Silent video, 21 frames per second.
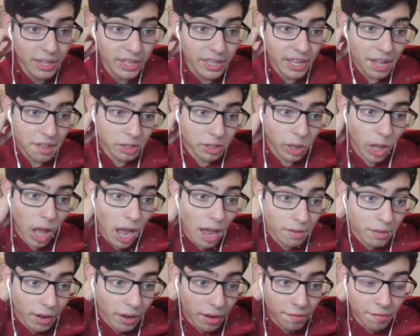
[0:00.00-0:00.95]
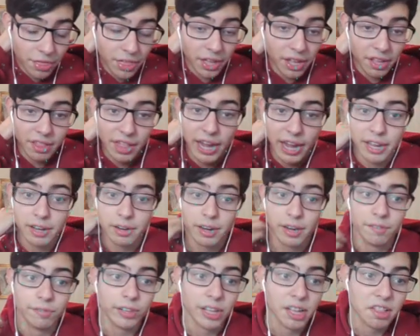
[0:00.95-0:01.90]
he has a lot of things that can
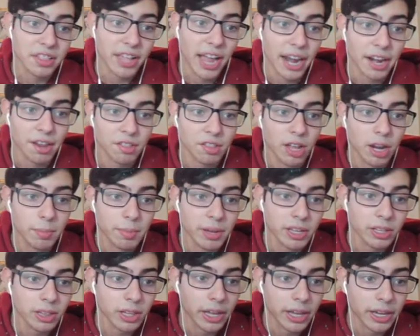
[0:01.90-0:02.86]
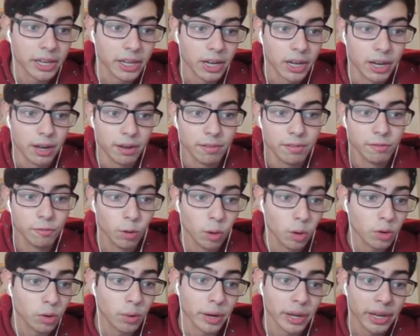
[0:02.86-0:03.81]
inflict status on me, like
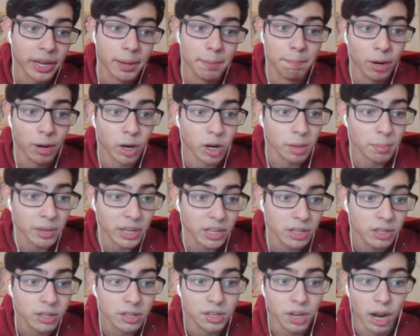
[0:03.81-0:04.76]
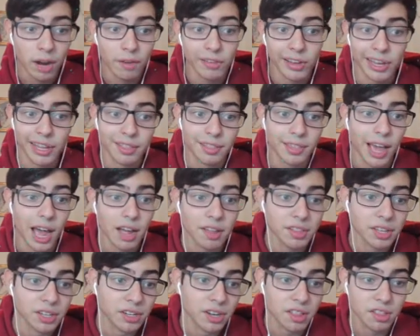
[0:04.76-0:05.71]
Volcarona can burn me, Donphan can
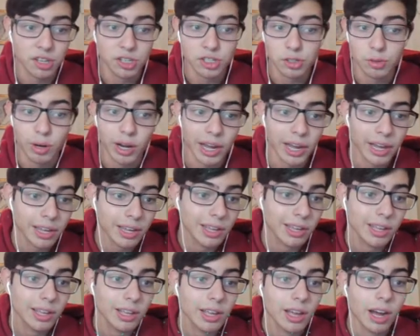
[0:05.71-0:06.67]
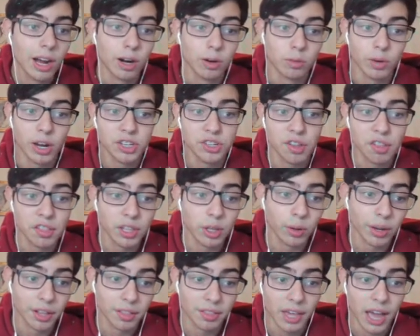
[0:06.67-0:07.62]
Toxic, Decidueye,
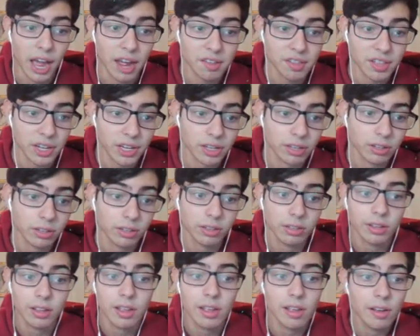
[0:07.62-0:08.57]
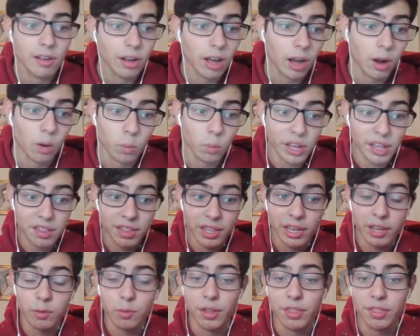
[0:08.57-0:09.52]
Registeel can Toxic,
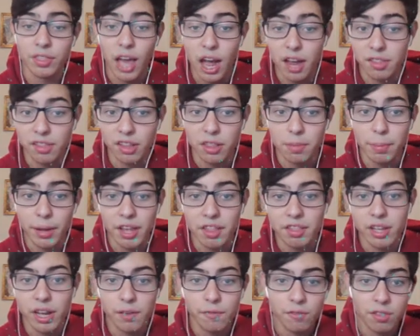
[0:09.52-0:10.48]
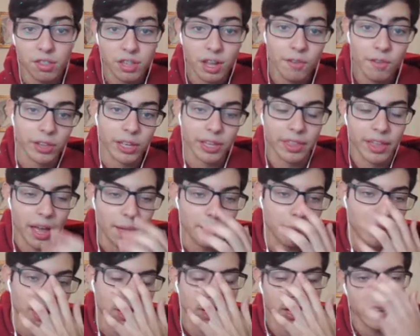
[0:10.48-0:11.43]
Weezing with Toxic Spike, stuff like that,
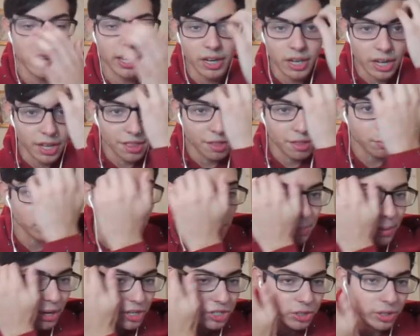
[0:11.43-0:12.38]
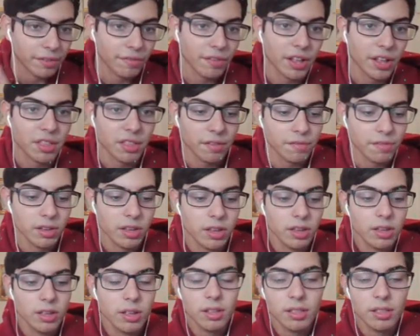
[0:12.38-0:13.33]
man. And it's really specially defensive
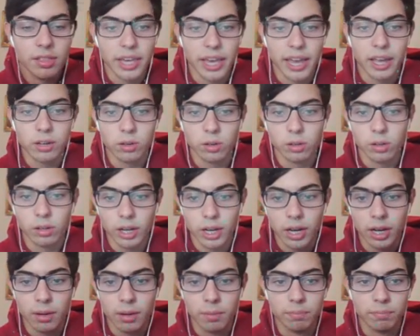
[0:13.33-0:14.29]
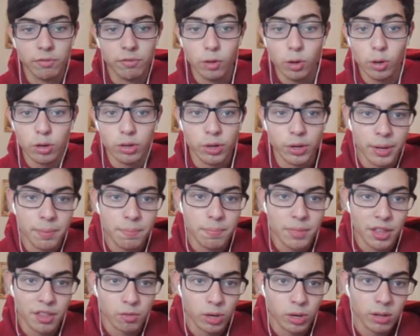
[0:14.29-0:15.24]
to handle Volcarona
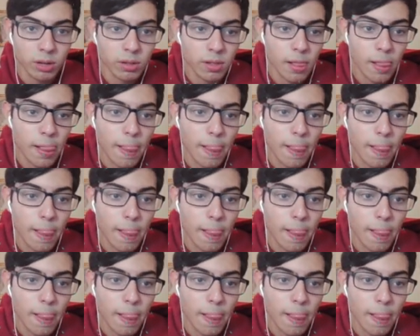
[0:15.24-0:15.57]
as well.